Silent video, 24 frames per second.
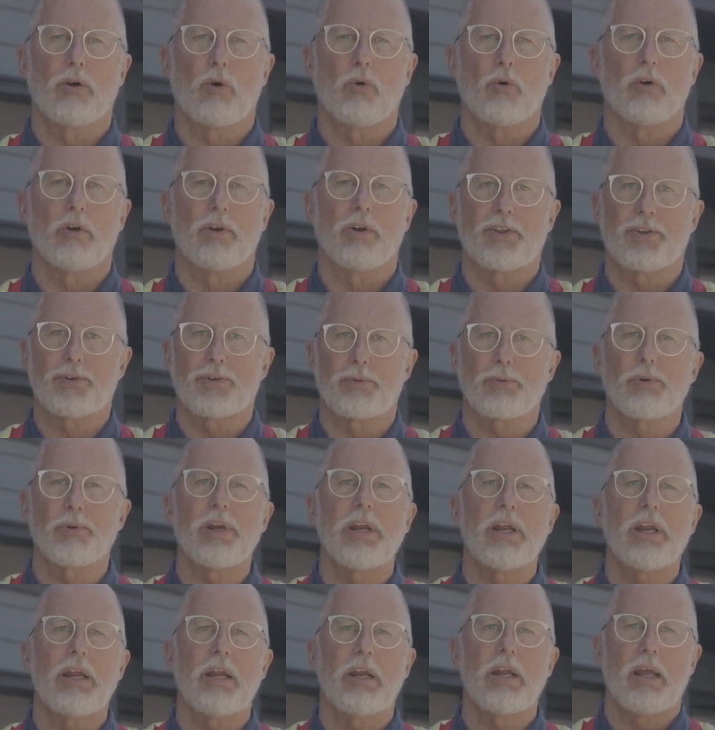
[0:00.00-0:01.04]
or
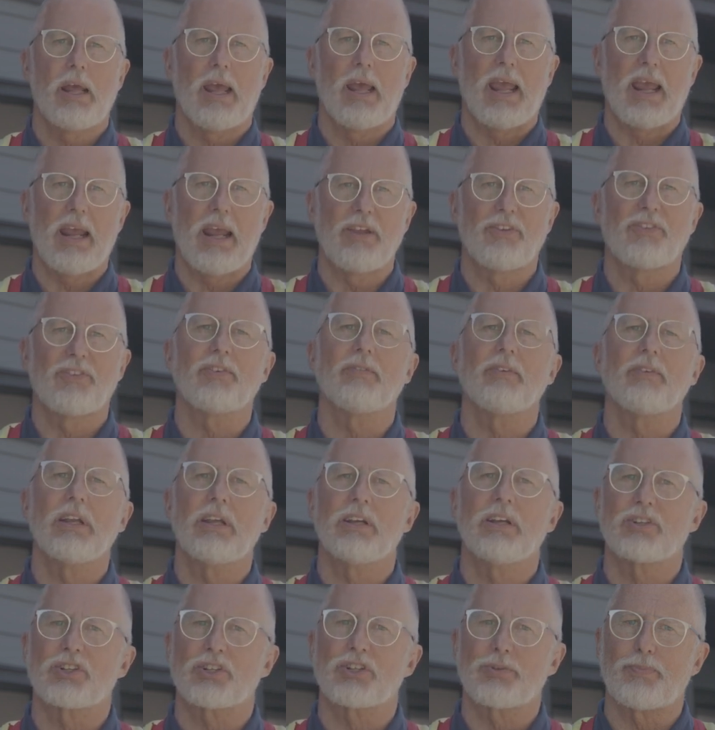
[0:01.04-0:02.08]
3/8 of an
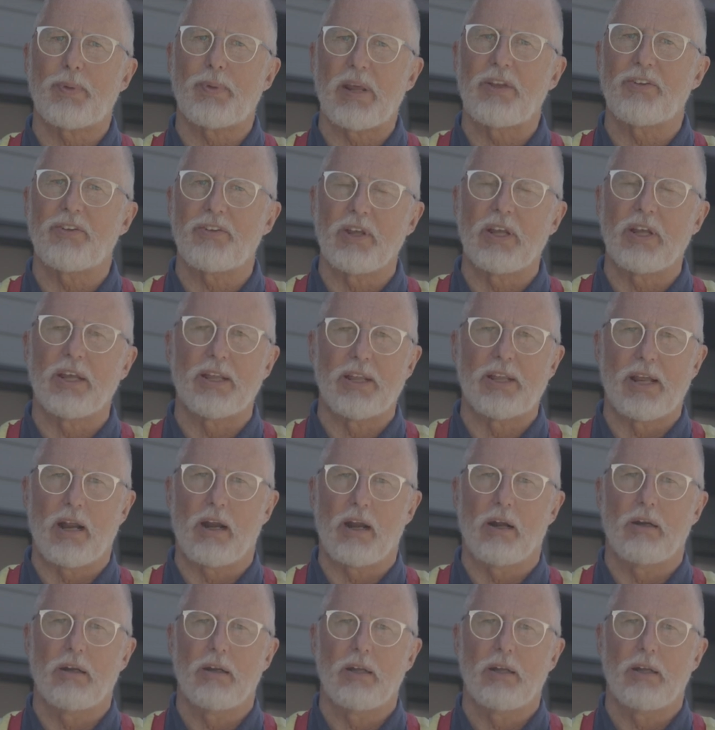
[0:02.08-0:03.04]
inch spacing in there.